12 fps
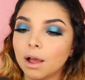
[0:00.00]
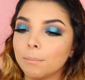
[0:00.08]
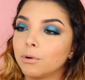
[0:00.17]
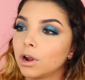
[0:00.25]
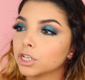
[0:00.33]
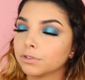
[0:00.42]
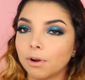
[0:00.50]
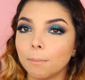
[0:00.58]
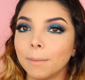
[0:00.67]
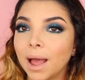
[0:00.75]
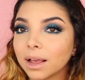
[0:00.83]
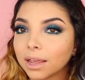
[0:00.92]
brush from
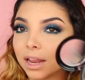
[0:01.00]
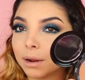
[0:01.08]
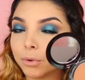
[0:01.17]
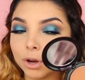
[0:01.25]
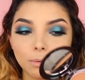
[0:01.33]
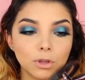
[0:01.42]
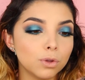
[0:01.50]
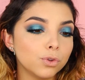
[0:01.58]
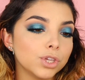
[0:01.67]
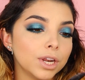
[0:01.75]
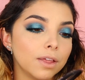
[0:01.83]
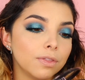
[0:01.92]
MAC, and I'm going to be
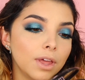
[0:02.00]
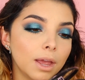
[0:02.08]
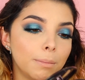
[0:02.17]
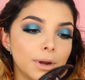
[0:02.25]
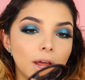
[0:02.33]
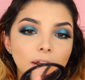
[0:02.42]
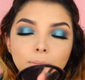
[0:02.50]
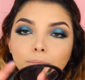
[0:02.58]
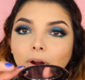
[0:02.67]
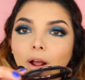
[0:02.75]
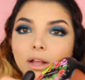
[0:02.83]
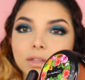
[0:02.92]
using the Banana
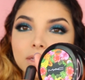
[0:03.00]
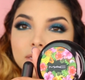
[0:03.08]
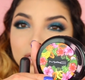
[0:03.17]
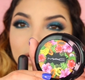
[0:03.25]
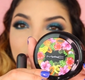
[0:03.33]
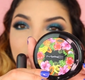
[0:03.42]
Bronzer